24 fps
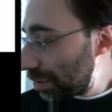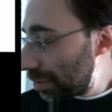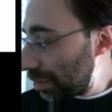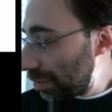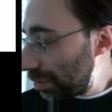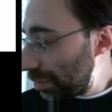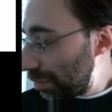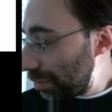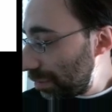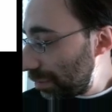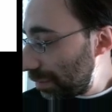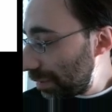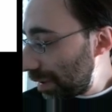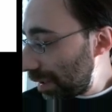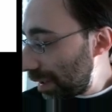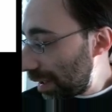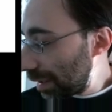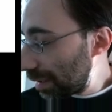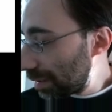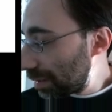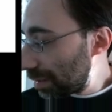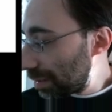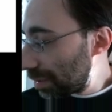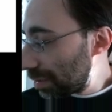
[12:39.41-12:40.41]

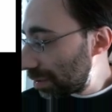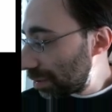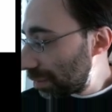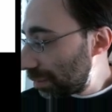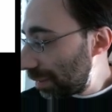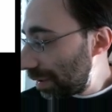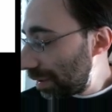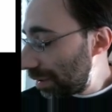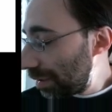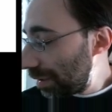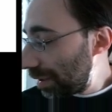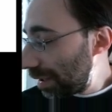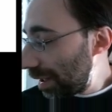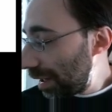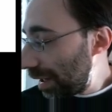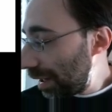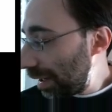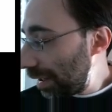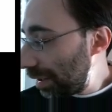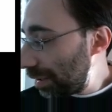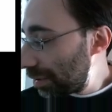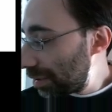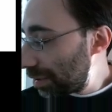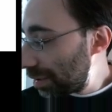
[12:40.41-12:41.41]
2x squared
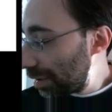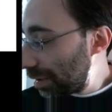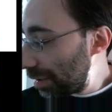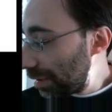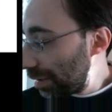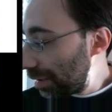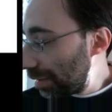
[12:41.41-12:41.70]
h